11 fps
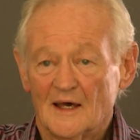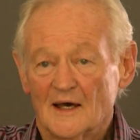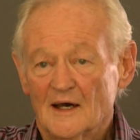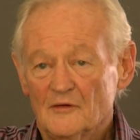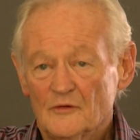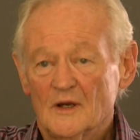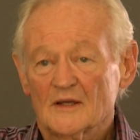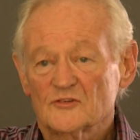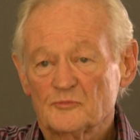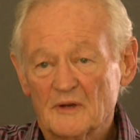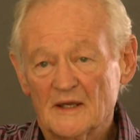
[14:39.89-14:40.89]
"How do I
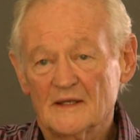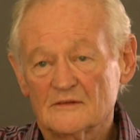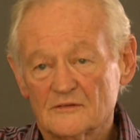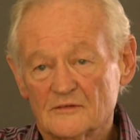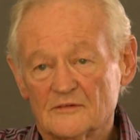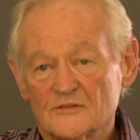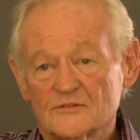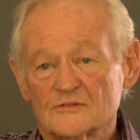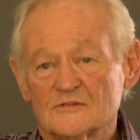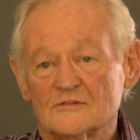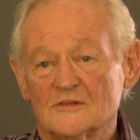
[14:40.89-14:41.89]
explain to
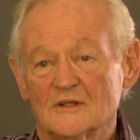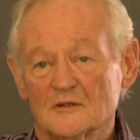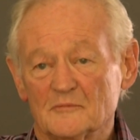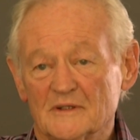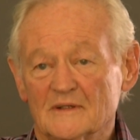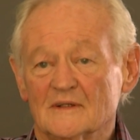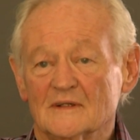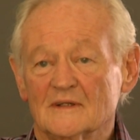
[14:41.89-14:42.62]
this gentleman